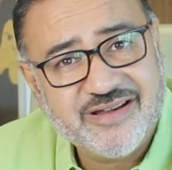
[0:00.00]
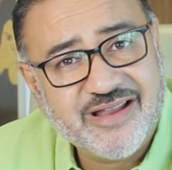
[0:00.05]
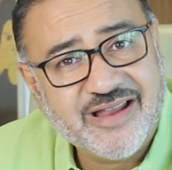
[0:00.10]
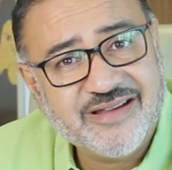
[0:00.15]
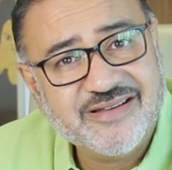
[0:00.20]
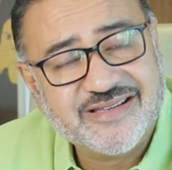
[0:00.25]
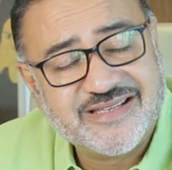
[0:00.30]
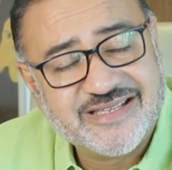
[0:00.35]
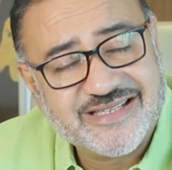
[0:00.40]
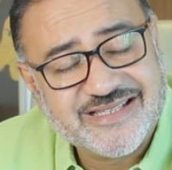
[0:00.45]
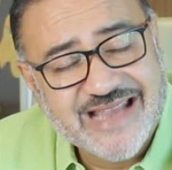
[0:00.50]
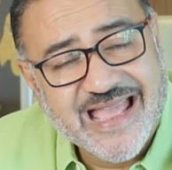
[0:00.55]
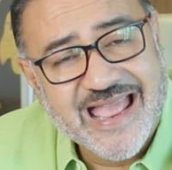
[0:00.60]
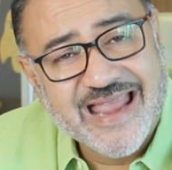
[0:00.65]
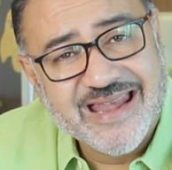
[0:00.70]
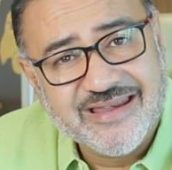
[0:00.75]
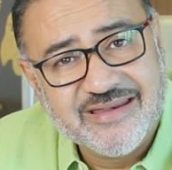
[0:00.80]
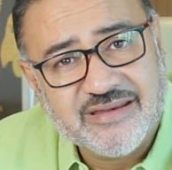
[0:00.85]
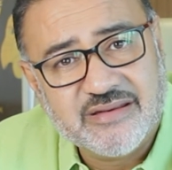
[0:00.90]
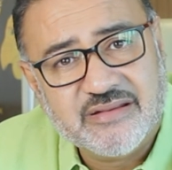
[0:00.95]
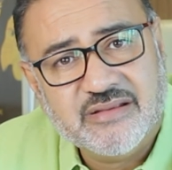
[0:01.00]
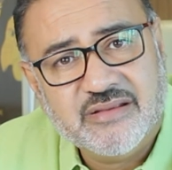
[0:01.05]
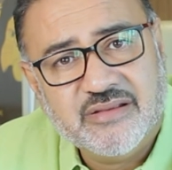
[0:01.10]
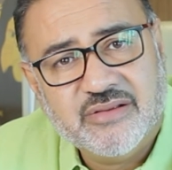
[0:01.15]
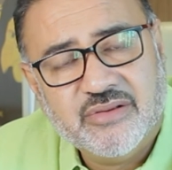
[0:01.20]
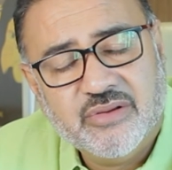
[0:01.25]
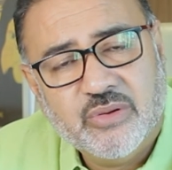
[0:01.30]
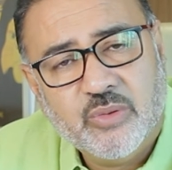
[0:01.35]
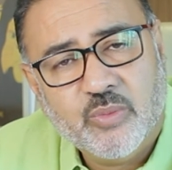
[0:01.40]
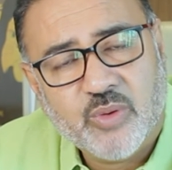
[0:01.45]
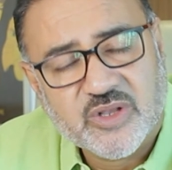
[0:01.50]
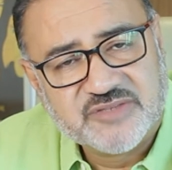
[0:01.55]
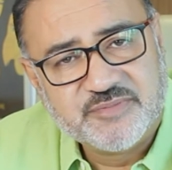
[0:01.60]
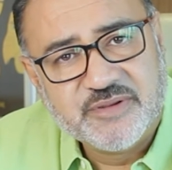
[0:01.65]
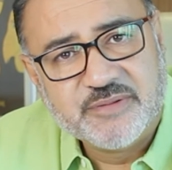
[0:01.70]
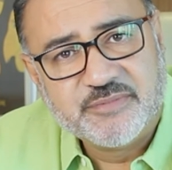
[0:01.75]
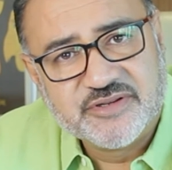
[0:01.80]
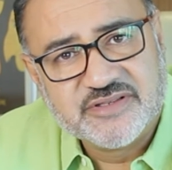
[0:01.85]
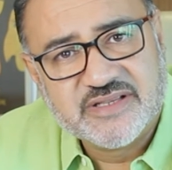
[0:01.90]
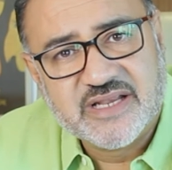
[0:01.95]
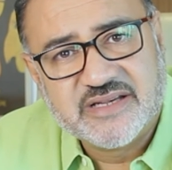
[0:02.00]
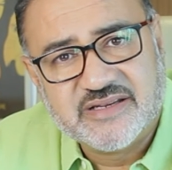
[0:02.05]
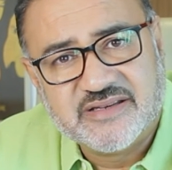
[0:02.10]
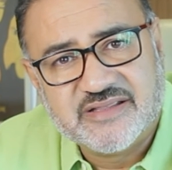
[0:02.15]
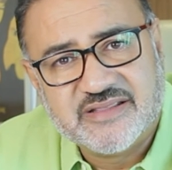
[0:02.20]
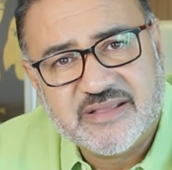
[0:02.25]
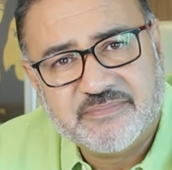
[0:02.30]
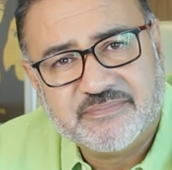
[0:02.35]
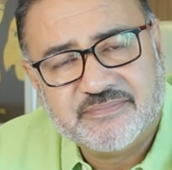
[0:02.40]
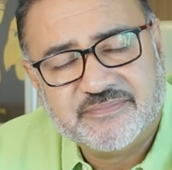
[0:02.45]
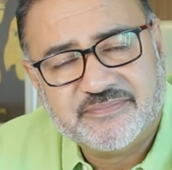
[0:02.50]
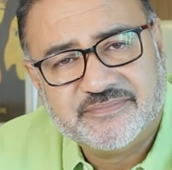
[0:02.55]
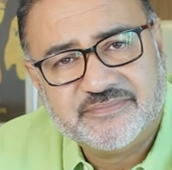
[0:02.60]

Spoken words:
and understand what's being presented to them.